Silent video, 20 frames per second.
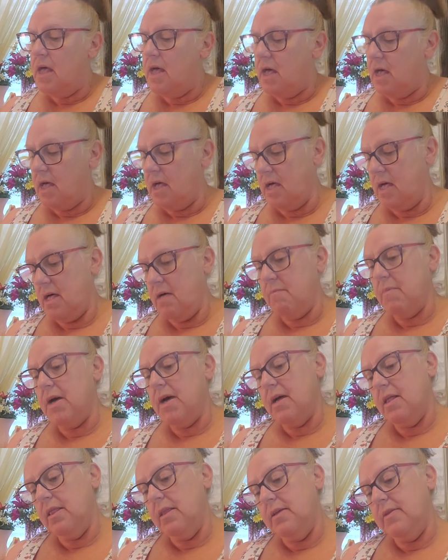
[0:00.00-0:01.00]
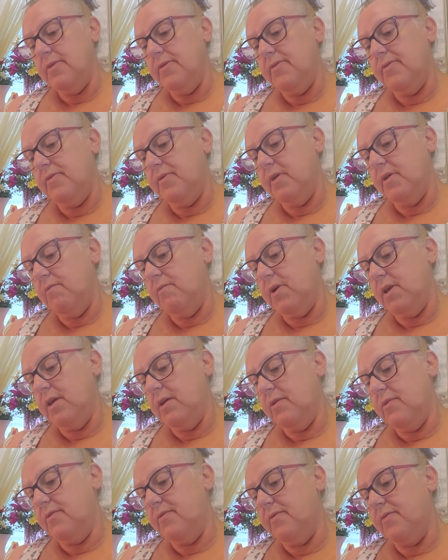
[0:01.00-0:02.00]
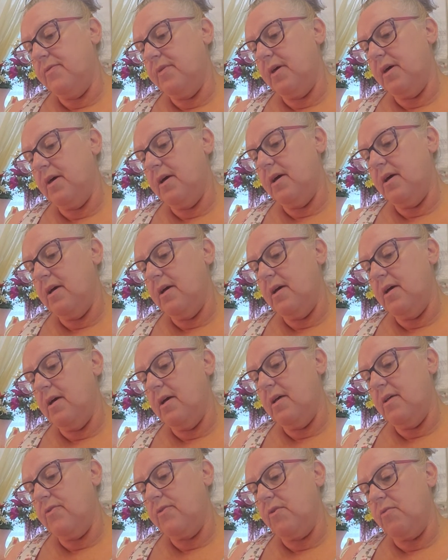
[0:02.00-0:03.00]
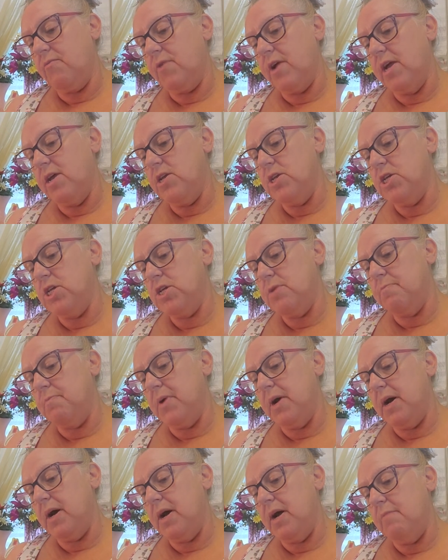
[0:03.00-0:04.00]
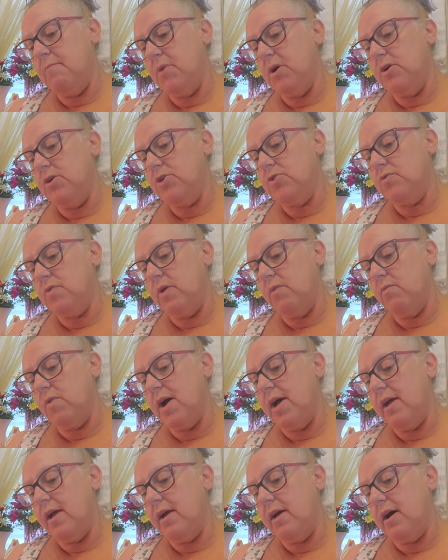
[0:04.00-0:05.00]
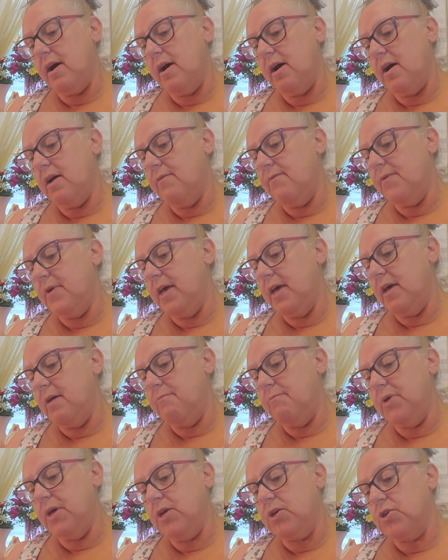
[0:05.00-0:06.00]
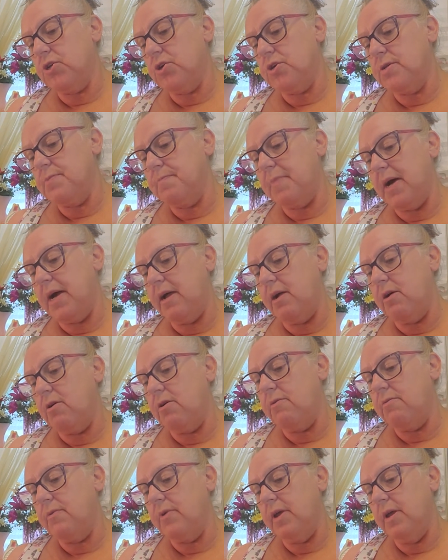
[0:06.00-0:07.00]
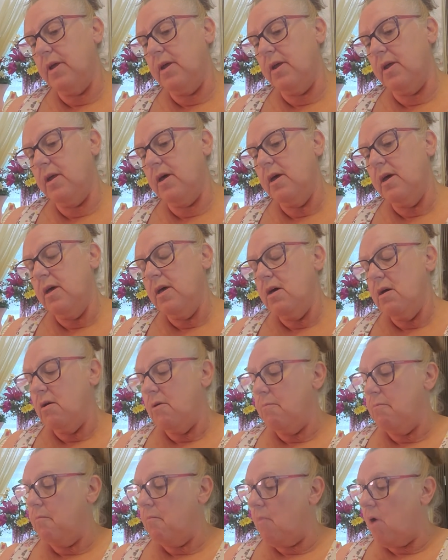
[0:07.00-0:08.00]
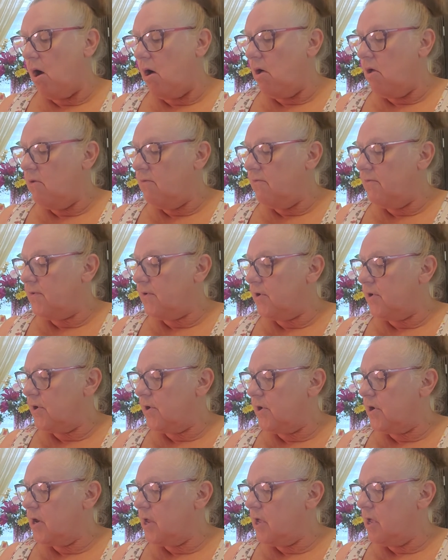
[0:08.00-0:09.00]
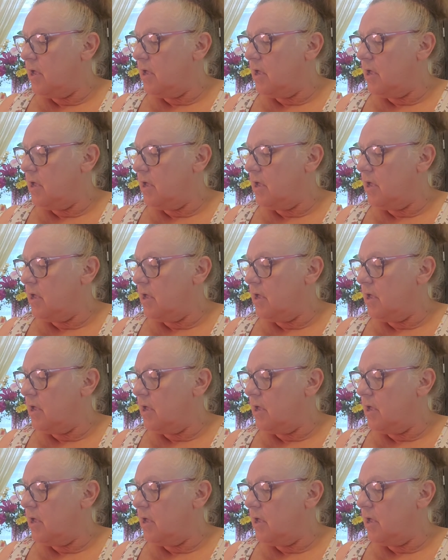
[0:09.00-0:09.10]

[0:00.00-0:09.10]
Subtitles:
Let's see what it says. Arranged by Marjorie Wyckoff and pictures by Corrine Malvern.